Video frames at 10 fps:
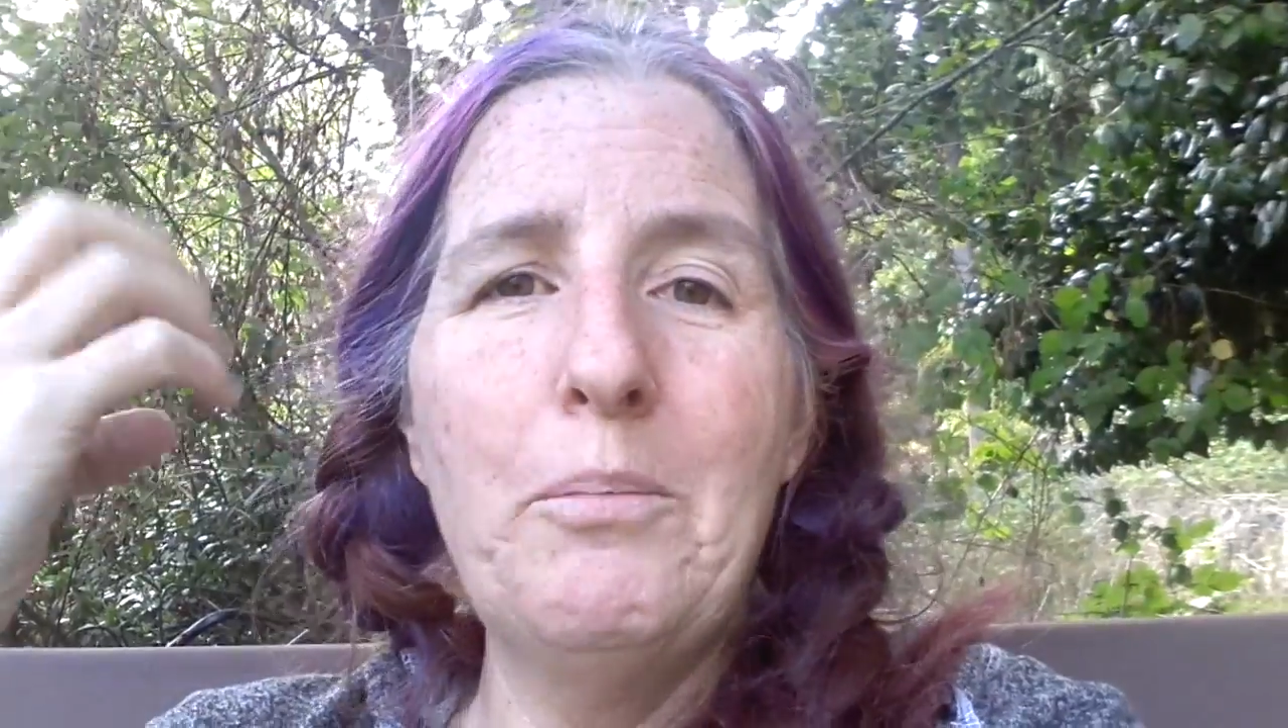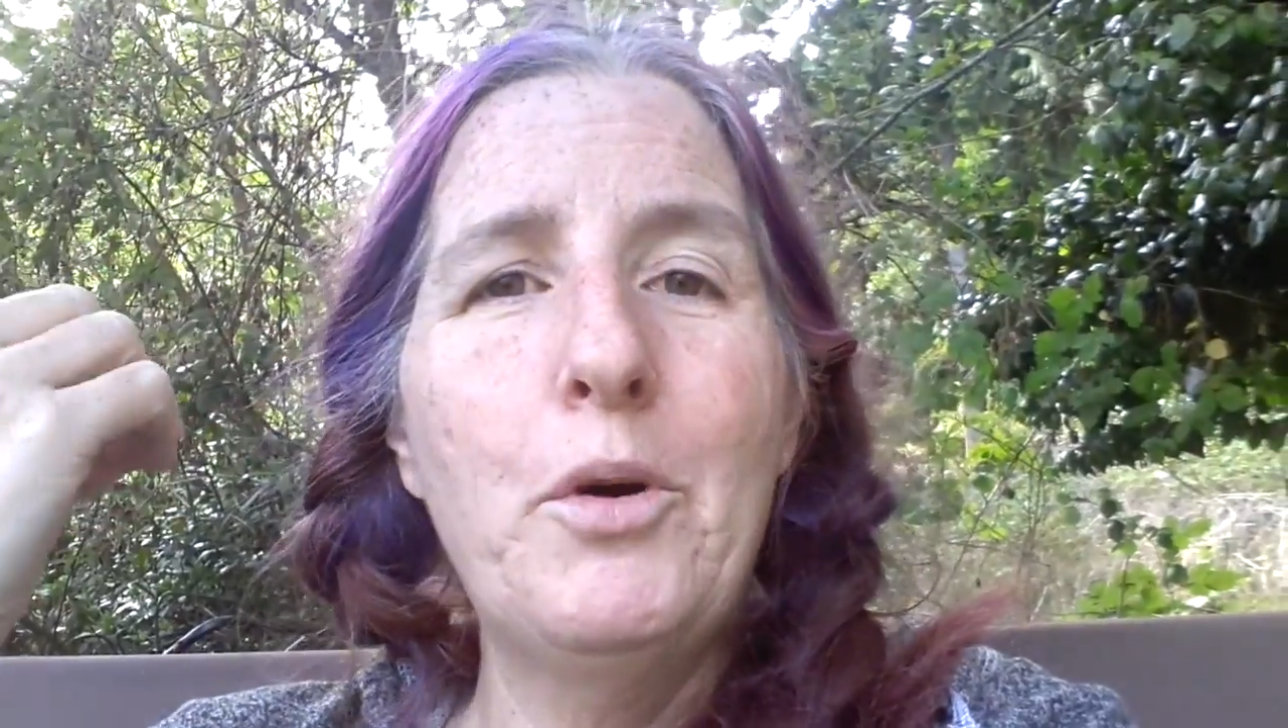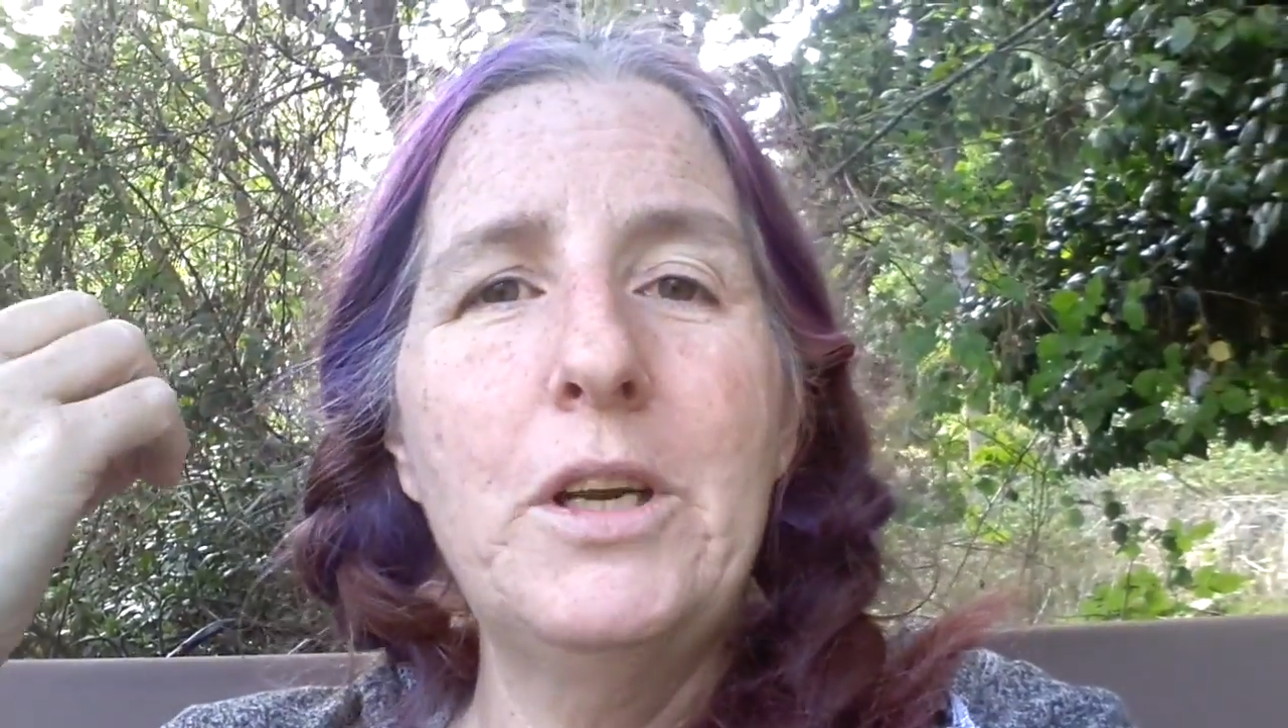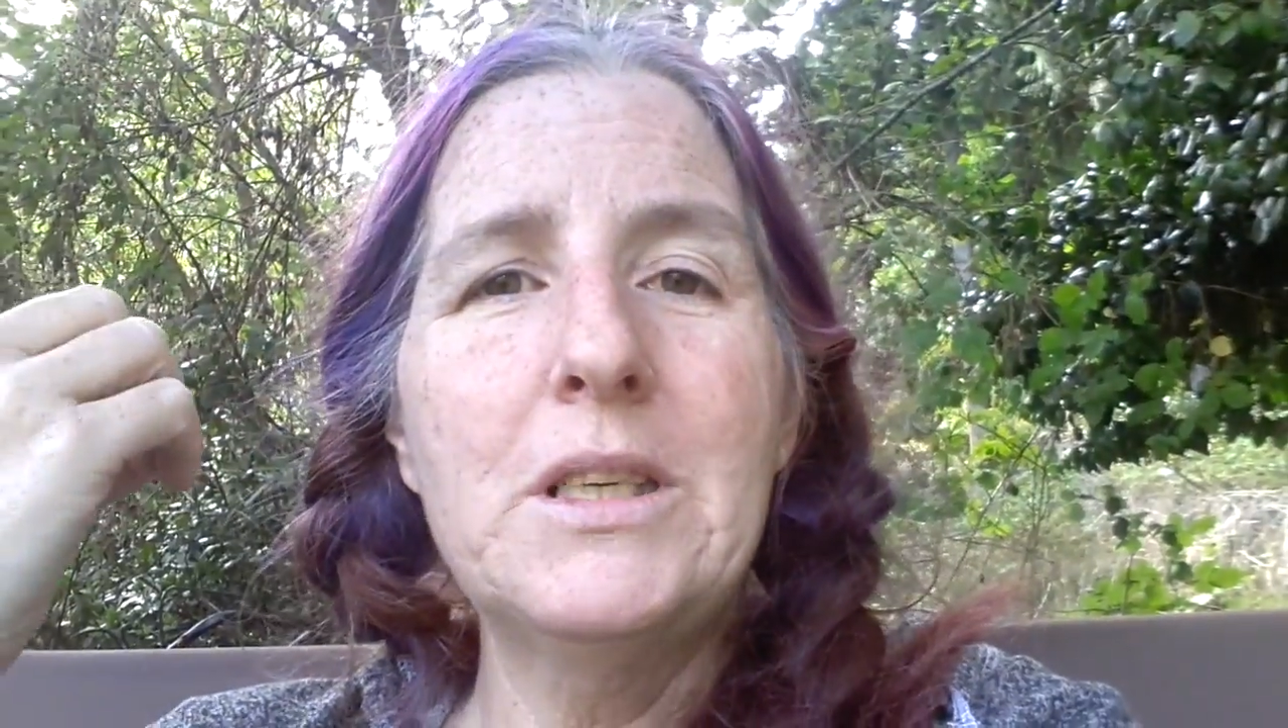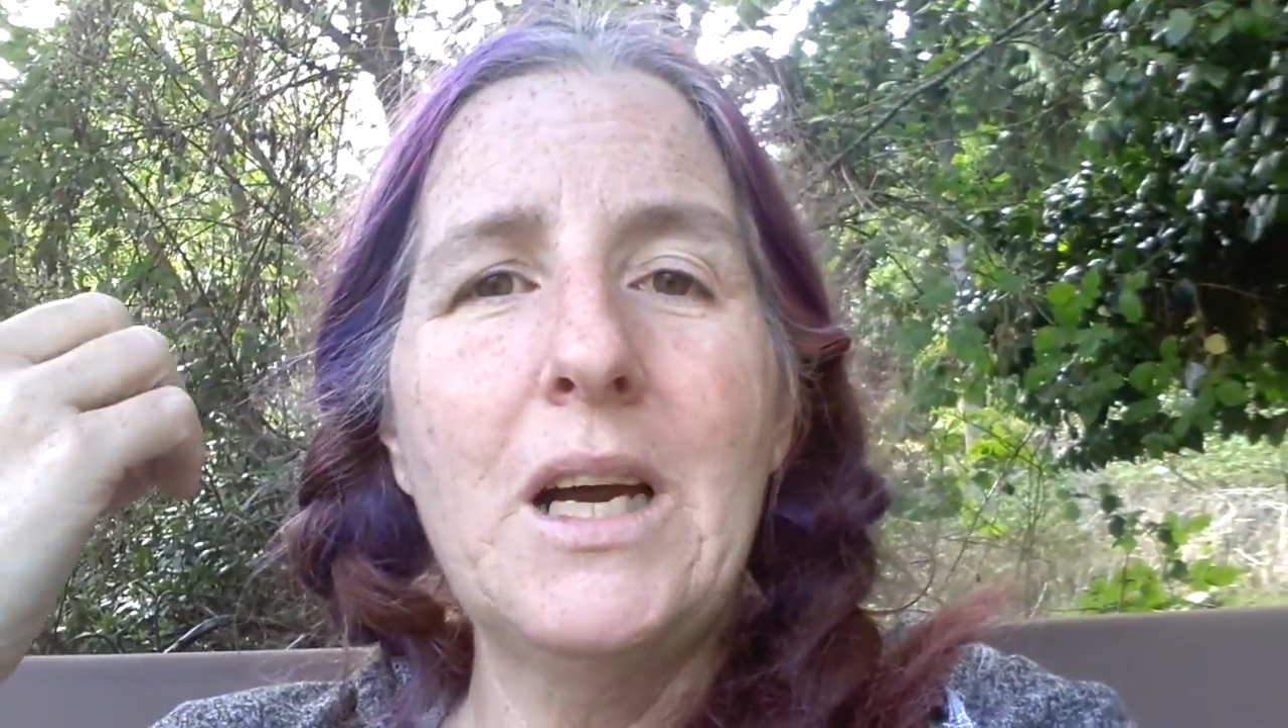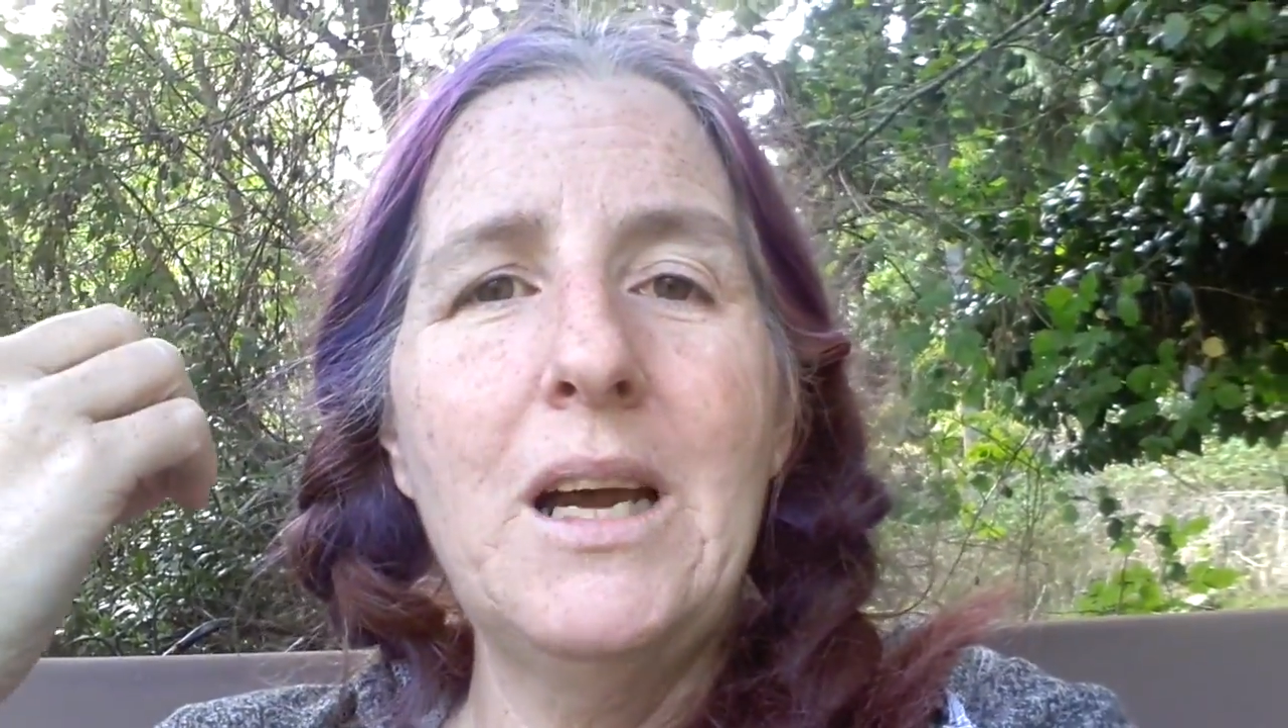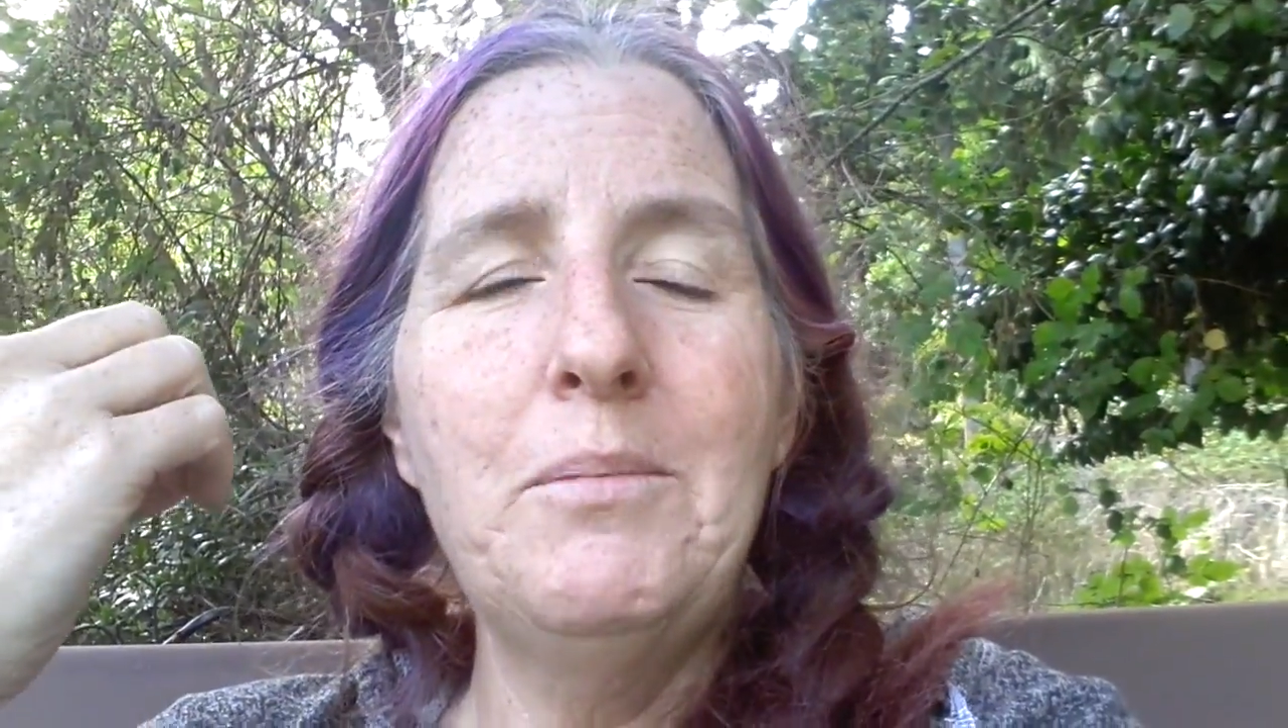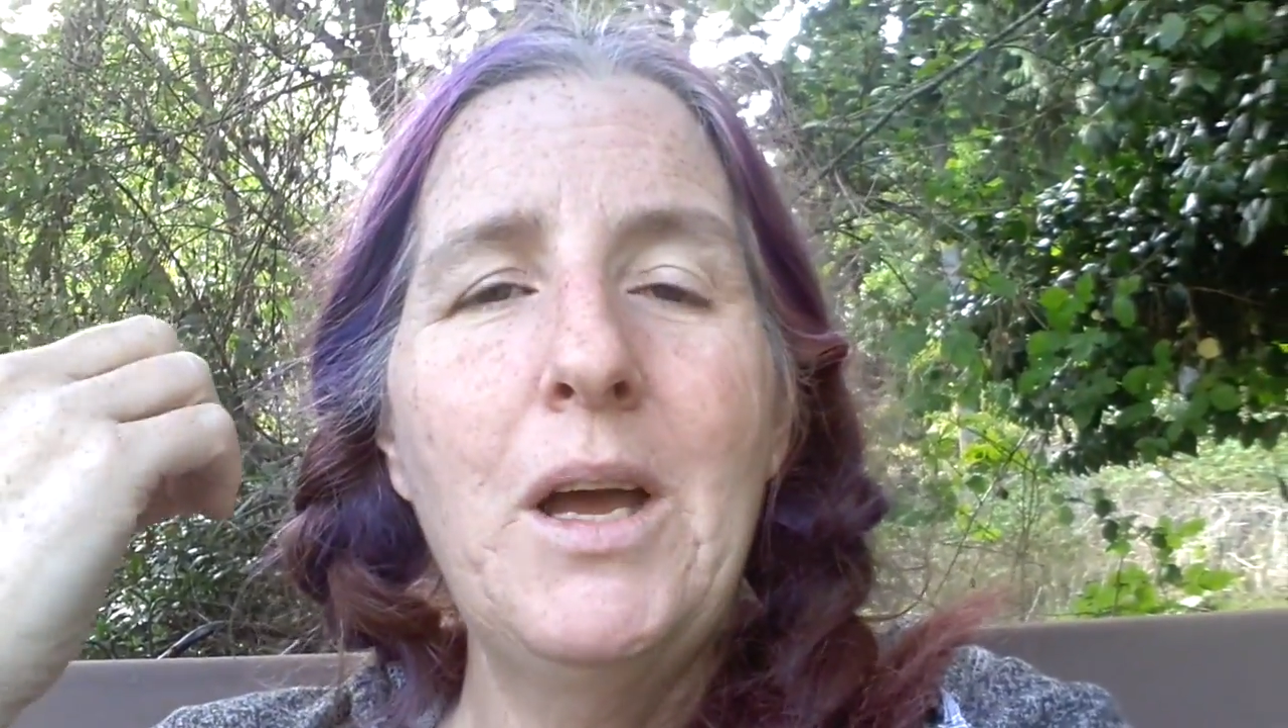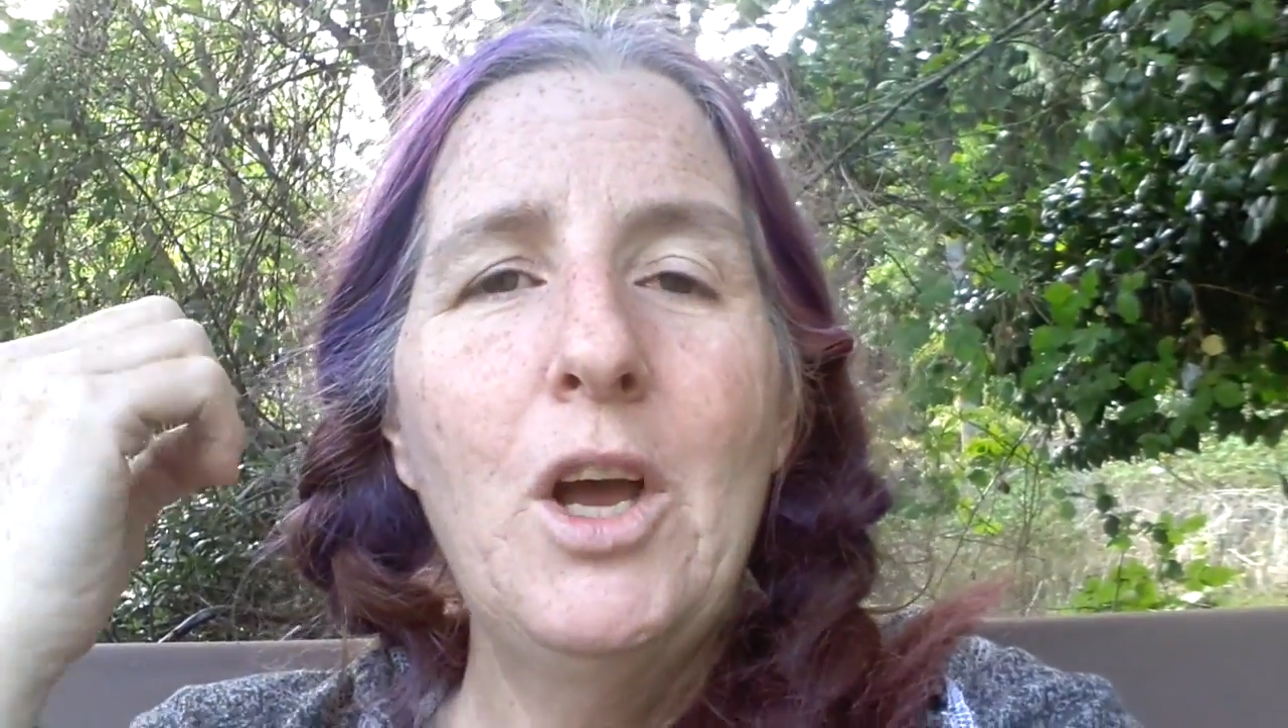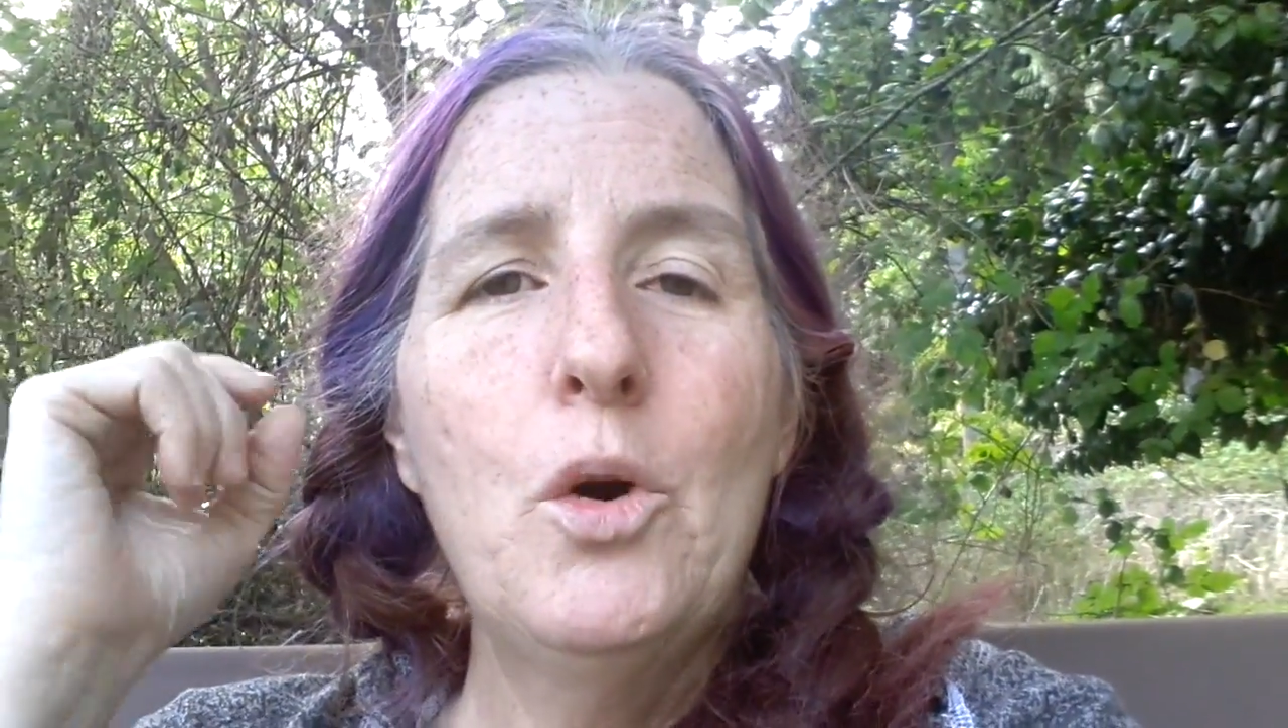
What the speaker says: point in time